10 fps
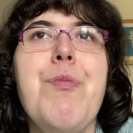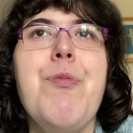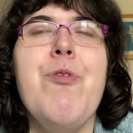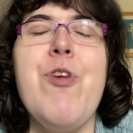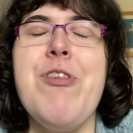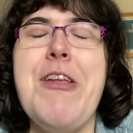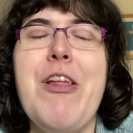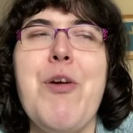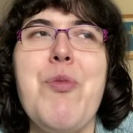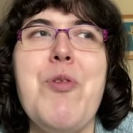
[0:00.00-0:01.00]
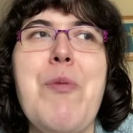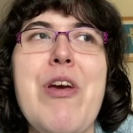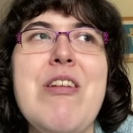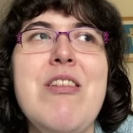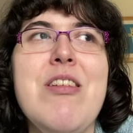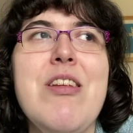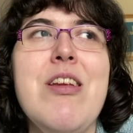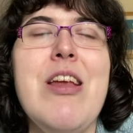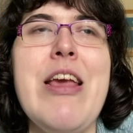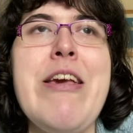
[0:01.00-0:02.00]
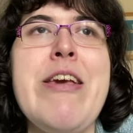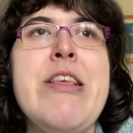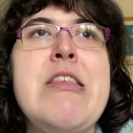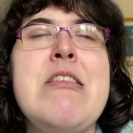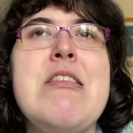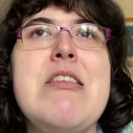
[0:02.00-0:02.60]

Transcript: First thing that comes to mind is